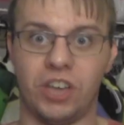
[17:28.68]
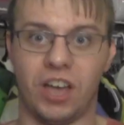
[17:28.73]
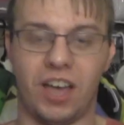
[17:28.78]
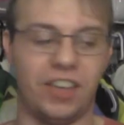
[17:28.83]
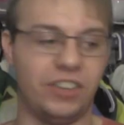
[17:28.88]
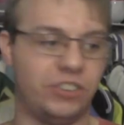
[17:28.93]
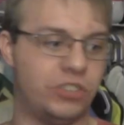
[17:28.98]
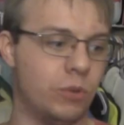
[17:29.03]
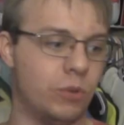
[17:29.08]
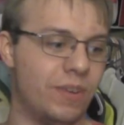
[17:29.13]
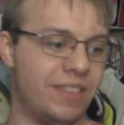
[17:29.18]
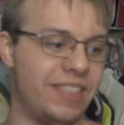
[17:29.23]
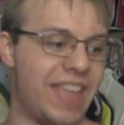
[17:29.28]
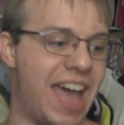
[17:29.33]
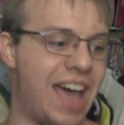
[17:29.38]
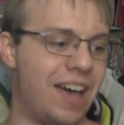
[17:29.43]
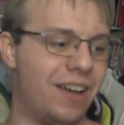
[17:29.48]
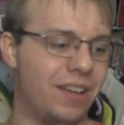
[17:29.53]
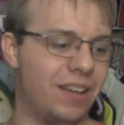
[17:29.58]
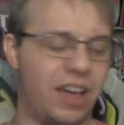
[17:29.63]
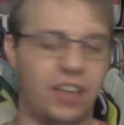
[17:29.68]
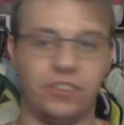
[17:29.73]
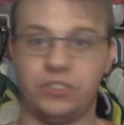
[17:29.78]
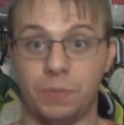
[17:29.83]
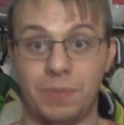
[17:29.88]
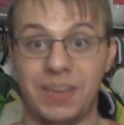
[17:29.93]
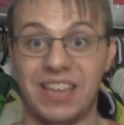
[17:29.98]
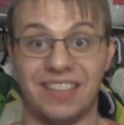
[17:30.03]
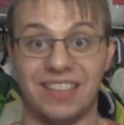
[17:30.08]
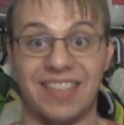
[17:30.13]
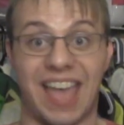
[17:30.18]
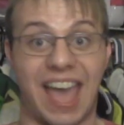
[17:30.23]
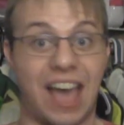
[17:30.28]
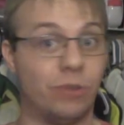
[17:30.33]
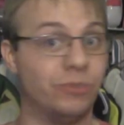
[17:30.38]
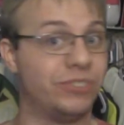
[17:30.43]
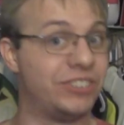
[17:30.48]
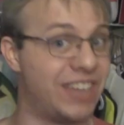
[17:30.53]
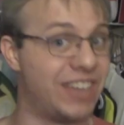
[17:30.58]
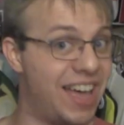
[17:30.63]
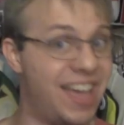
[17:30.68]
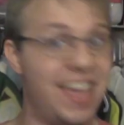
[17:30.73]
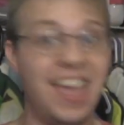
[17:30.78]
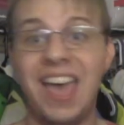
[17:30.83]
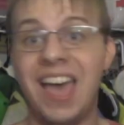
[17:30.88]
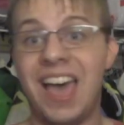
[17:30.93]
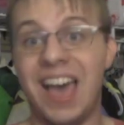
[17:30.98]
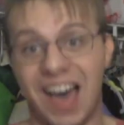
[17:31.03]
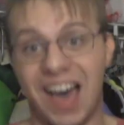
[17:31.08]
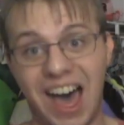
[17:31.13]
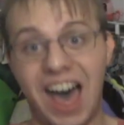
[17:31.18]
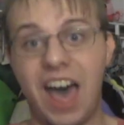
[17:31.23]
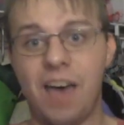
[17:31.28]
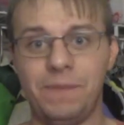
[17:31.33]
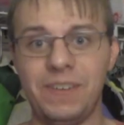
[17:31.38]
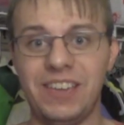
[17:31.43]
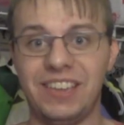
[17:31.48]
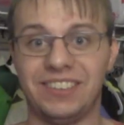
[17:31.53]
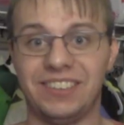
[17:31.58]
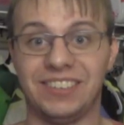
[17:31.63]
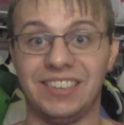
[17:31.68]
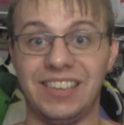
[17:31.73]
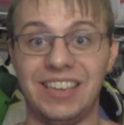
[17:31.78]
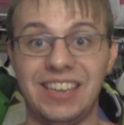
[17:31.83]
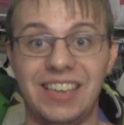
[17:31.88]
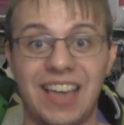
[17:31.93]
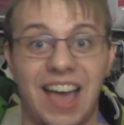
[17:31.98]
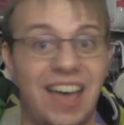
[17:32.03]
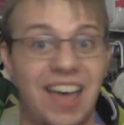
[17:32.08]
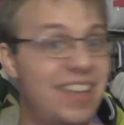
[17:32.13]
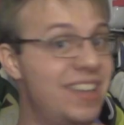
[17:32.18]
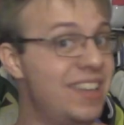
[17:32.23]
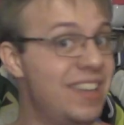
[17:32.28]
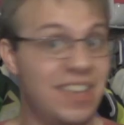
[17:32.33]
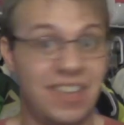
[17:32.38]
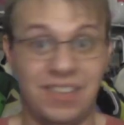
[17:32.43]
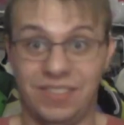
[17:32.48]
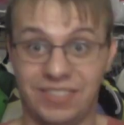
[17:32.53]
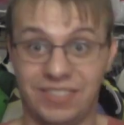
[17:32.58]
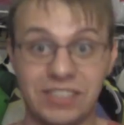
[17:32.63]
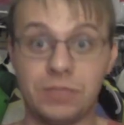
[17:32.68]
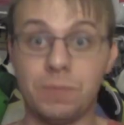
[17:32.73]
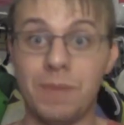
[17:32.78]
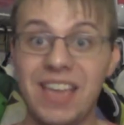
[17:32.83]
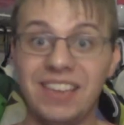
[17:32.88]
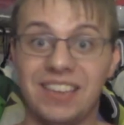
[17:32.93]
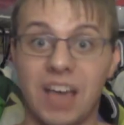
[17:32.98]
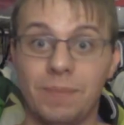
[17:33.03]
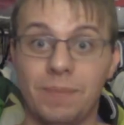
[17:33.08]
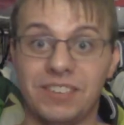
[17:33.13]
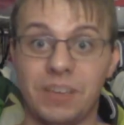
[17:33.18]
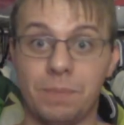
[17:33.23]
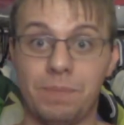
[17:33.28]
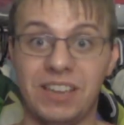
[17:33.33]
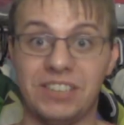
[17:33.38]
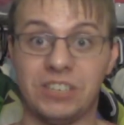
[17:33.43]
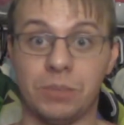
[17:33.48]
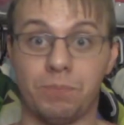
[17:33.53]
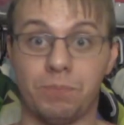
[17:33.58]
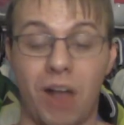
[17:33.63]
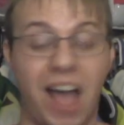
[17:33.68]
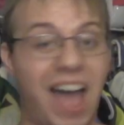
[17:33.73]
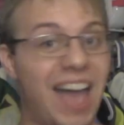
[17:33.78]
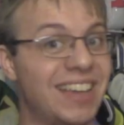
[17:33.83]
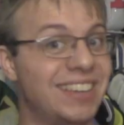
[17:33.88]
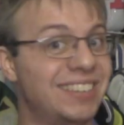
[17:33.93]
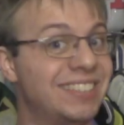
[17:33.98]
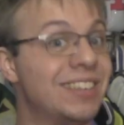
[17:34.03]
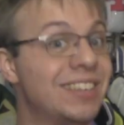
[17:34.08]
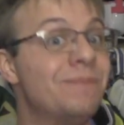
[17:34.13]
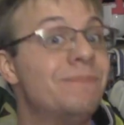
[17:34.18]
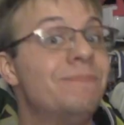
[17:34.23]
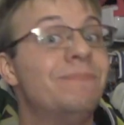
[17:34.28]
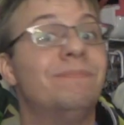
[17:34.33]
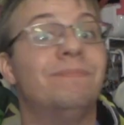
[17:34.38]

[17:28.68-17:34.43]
to uh, to, uh, to be announced, obviously this may come as a big surprise.